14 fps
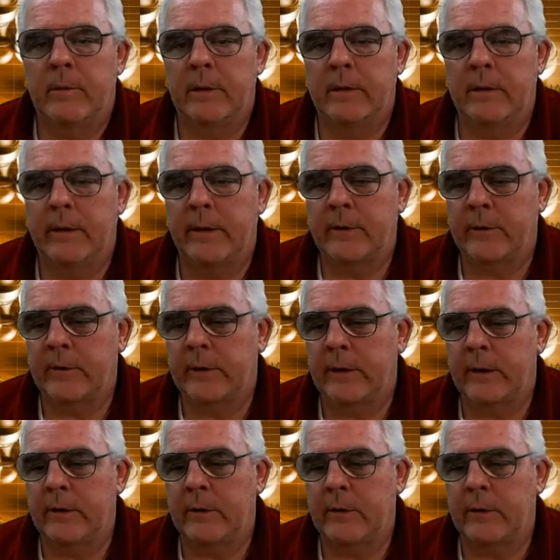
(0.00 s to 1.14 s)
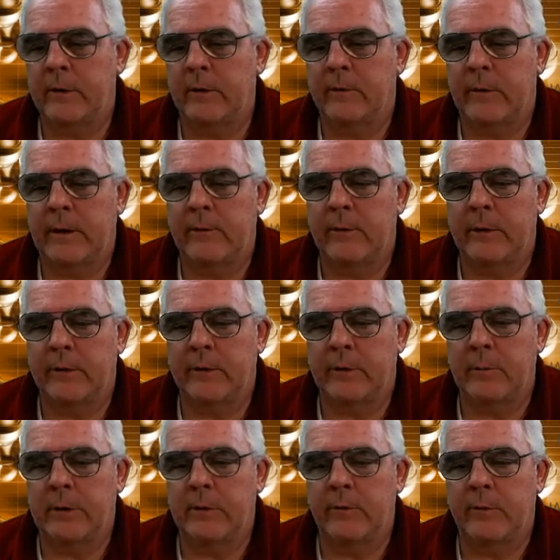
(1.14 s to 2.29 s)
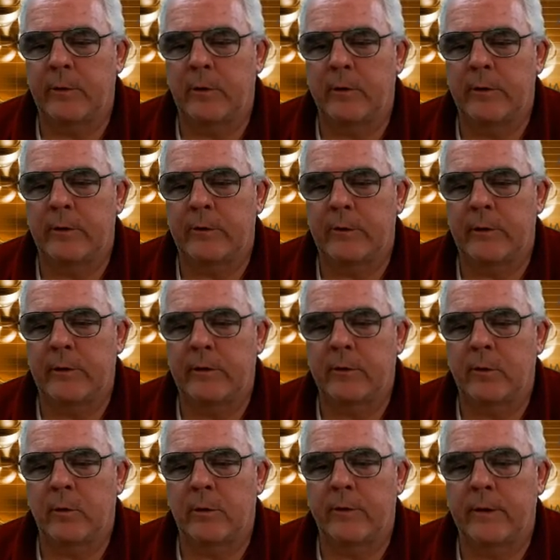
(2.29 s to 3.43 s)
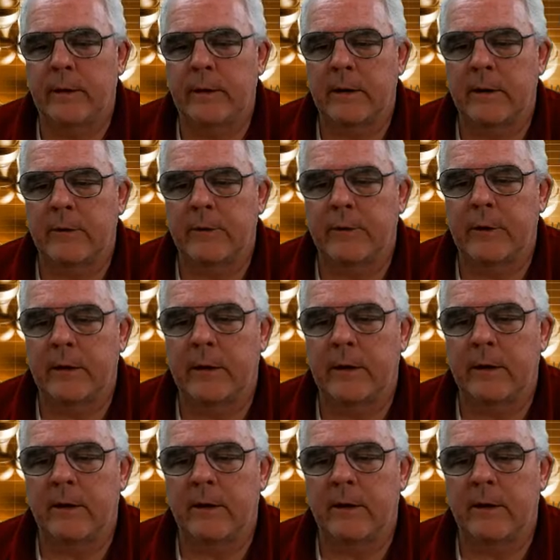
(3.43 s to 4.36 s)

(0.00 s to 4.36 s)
likes the idea of having some influence here toward the king's side.